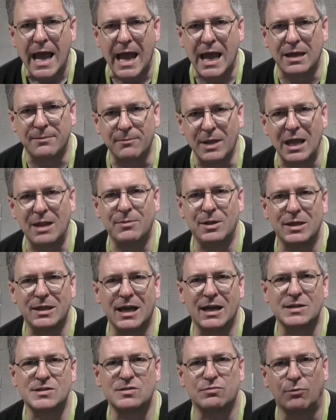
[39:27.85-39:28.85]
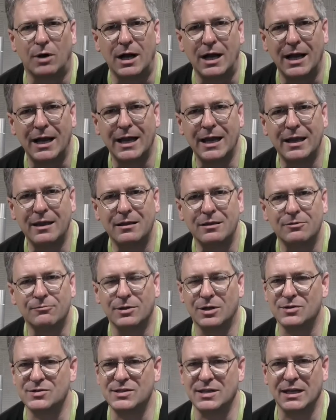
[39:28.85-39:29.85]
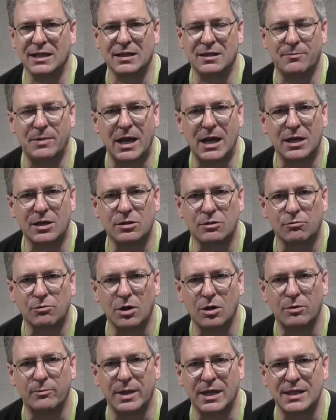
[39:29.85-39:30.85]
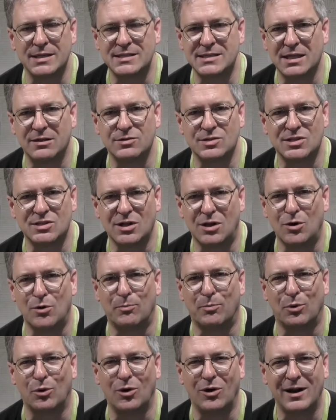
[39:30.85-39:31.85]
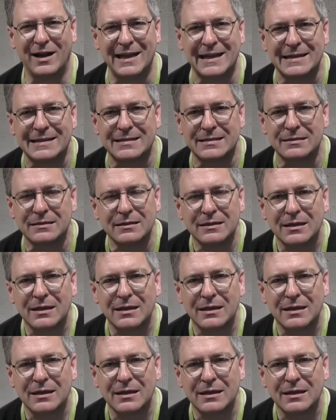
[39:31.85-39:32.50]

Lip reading: And maybe that's why, when you're sitting in the back of the room, it sounds so bright